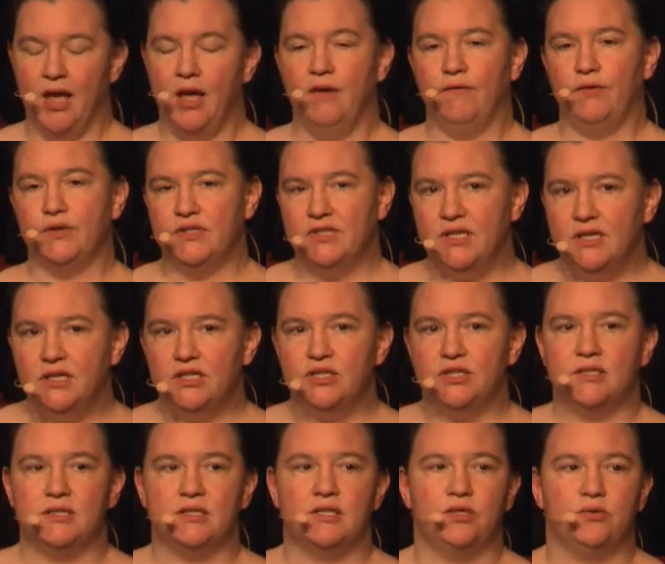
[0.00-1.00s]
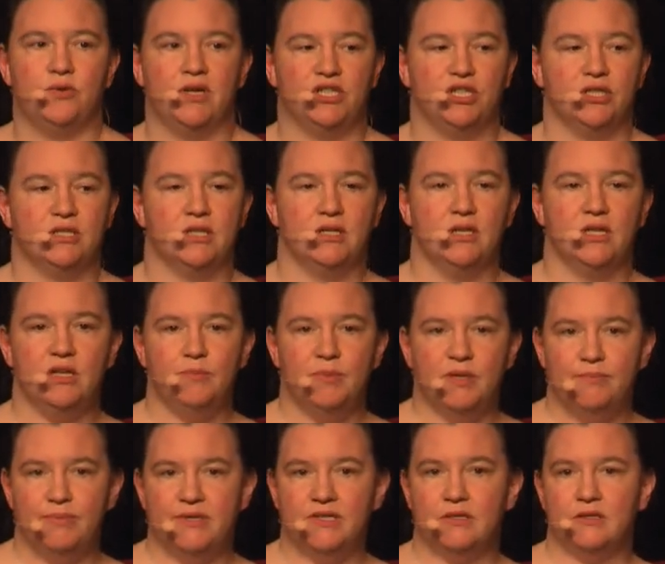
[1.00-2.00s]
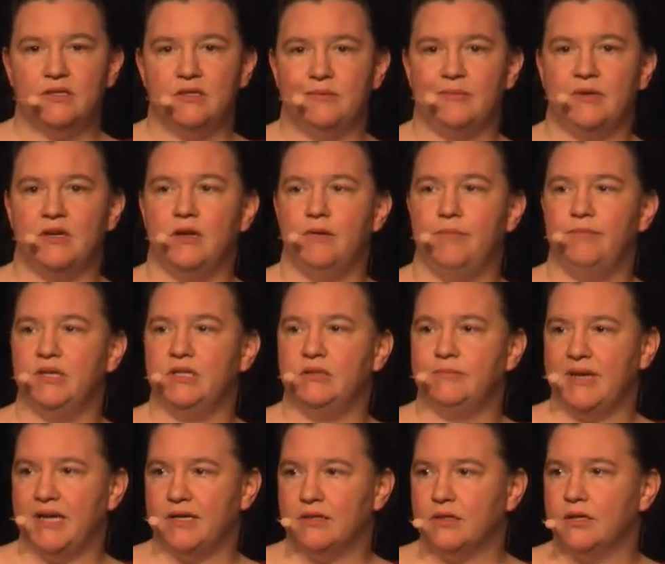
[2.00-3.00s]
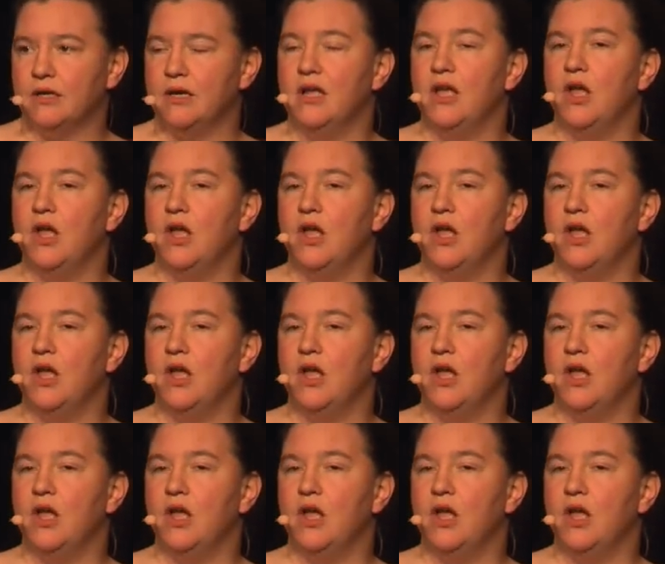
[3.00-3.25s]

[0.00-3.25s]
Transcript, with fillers: For signatures, the situation is a little bit, uh, bit better.